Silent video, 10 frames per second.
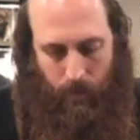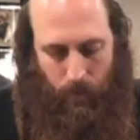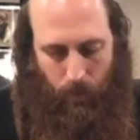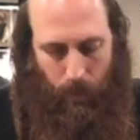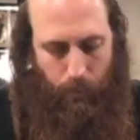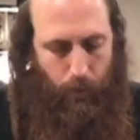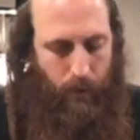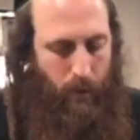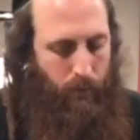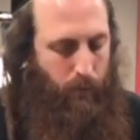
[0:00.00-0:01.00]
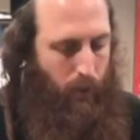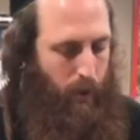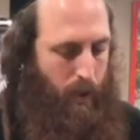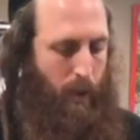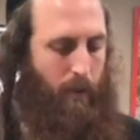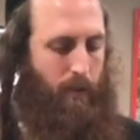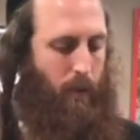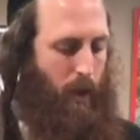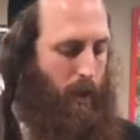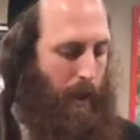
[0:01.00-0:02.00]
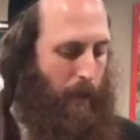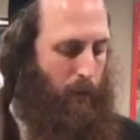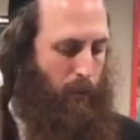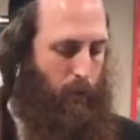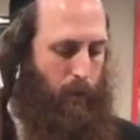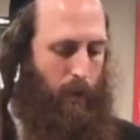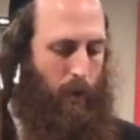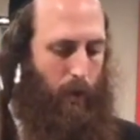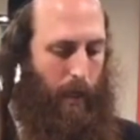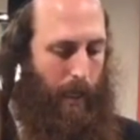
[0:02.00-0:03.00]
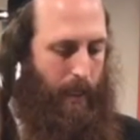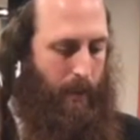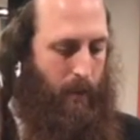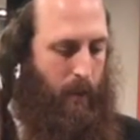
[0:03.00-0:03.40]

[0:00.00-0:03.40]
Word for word: You can print it for yourselves, you can download it online.